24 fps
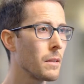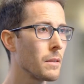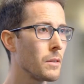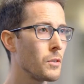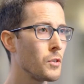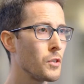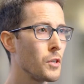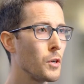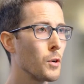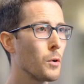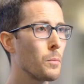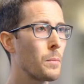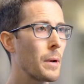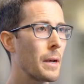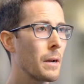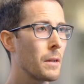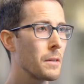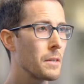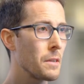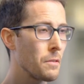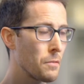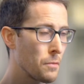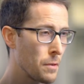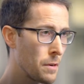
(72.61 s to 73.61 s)
Zero
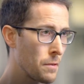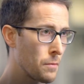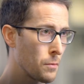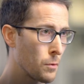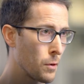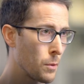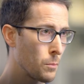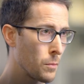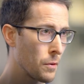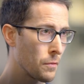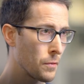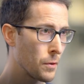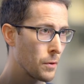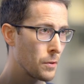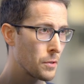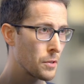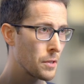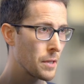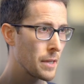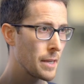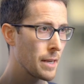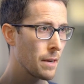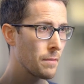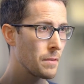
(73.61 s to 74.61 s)
penalty freeform refers
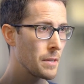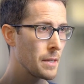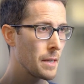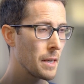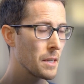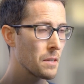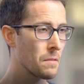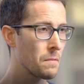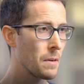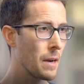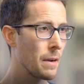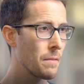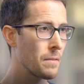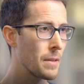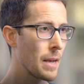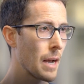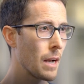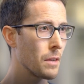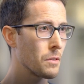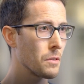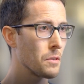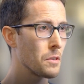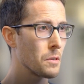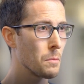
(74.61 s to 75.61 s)
to the FTS
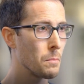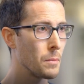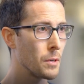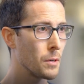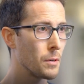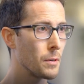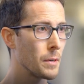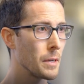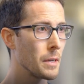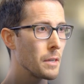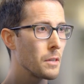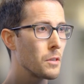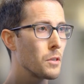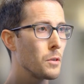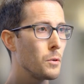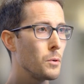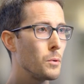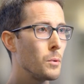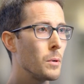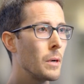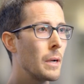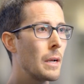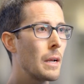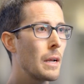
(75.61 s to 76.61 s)
5000's ability
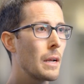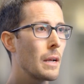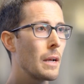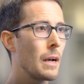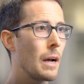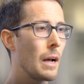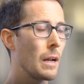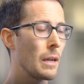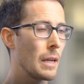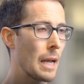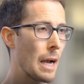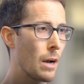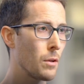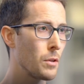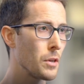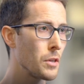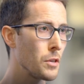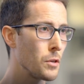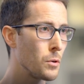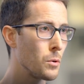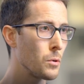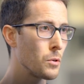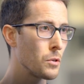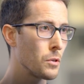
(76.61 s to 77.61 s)
to allow
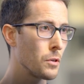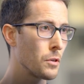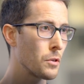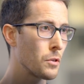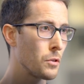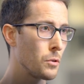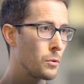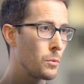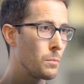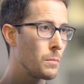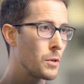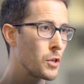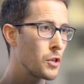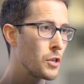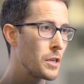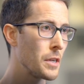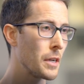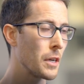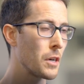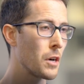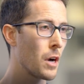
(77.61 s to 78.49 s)
the user to machine a